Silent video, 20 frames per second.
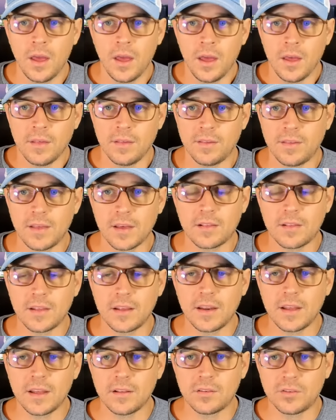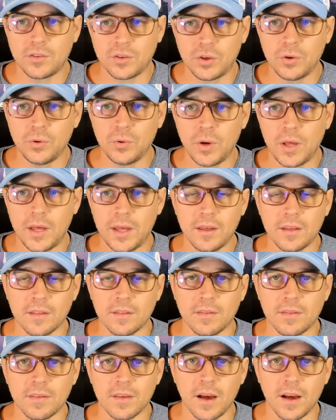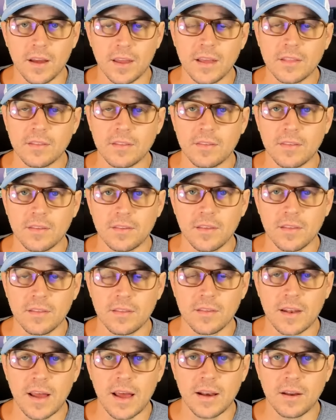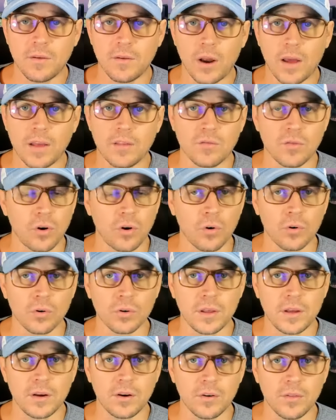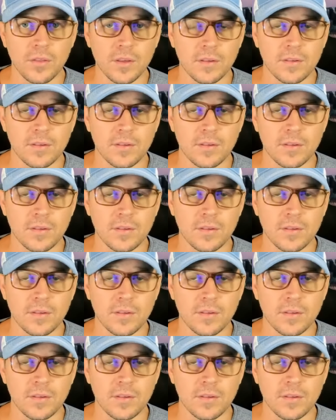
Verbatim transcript: Six innings, two hits against the Cincinnati Reds earlier this